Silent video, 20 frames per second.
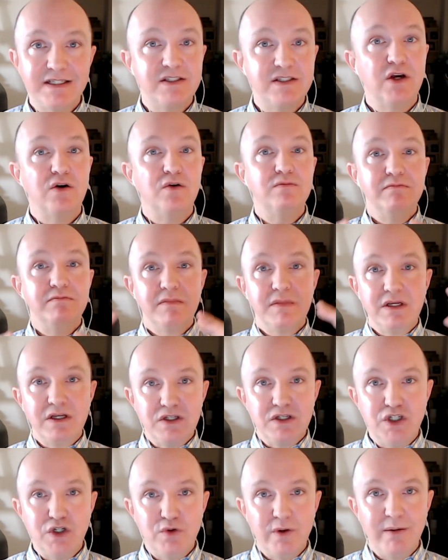So,
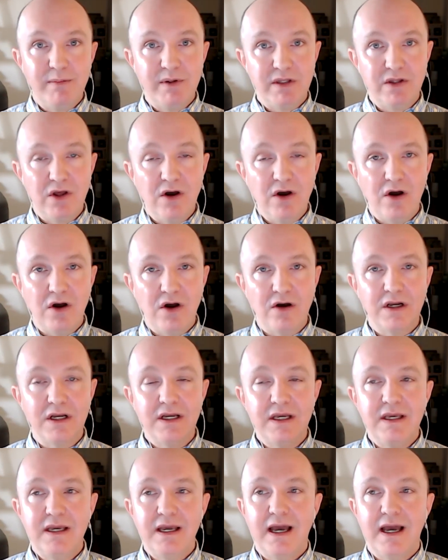do we belong?